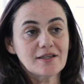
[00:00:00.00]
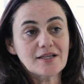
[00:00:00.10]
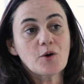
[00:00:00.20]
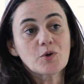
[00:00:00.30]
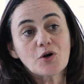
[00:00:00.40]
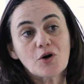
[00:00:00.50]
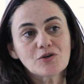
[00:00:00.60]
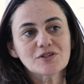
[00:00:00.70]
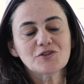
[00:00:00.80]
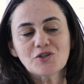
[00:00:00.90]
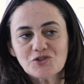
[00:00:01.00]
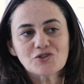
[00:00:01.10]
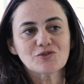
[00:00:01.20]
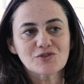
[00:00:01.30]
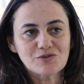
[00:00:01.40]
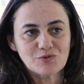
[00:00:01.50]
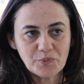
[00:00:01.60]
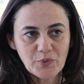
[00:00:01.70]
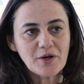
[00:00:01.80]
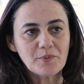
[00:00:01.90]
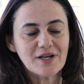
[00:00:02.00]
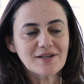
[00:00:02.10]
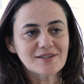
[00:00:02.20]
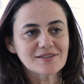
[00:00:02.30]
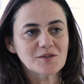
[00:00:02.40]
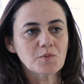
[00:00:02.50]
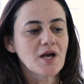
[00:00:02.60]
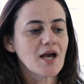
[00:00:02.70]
in our own endogenous repair mechanism,